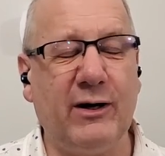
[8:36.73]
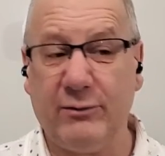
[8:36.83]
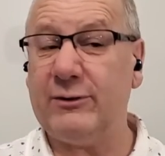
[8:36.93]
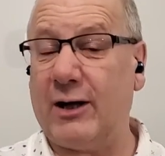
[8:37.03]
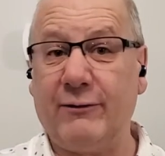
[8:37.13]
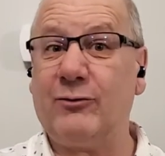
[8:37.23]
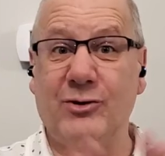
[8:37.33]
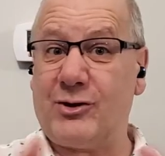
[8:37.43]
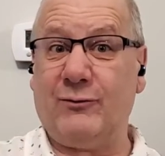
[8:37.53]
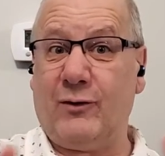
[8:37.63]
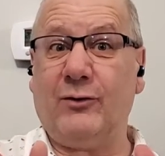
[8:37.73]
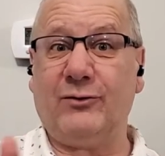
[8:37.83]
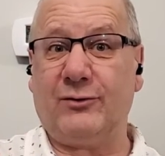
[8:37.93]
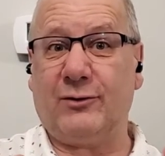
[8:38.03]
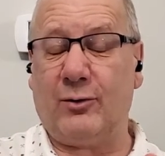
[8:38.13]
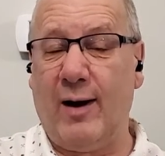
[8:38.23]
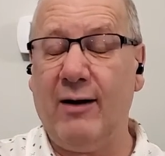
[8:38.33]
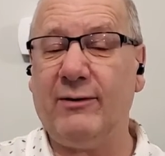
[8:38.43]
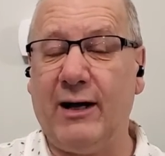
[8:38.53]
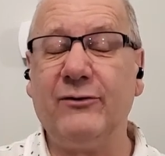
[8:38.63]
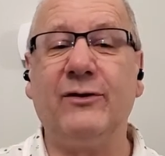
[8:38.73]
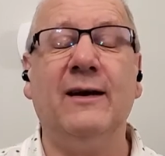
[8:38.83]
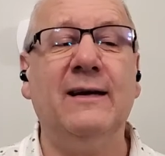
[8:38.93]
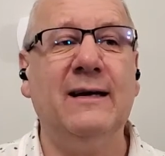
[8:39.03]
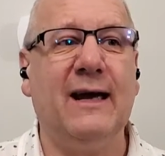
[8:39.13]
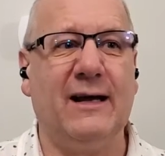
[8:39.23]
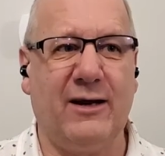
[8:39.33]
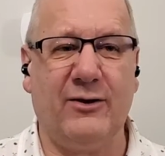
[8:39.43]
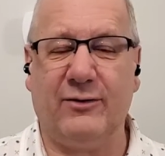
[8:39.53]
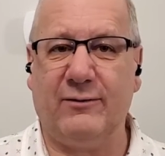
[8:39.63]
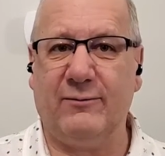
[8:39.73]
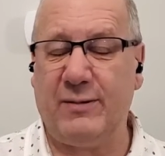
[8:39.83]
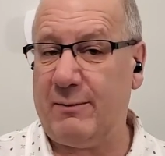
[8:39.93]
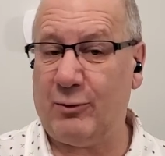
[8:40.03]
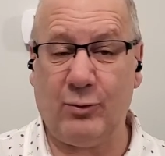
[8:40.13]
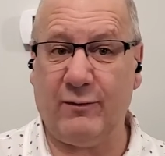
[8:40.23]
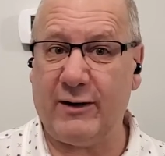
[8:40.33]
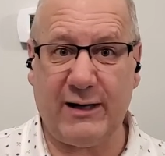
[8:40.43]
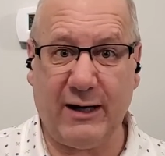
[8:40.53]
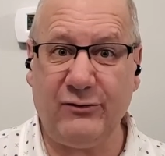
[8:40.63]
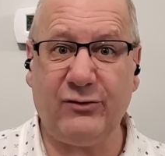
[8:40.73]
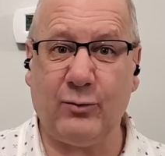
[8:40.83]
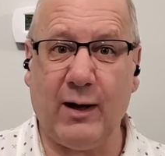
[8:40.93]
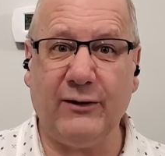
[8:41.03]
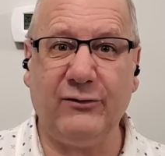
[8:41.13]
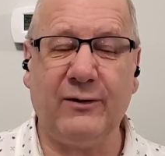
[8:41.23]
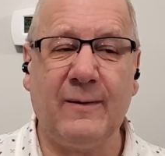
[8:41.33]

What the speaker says: There was a lot of Christian folks around us and other people who were very nice to us.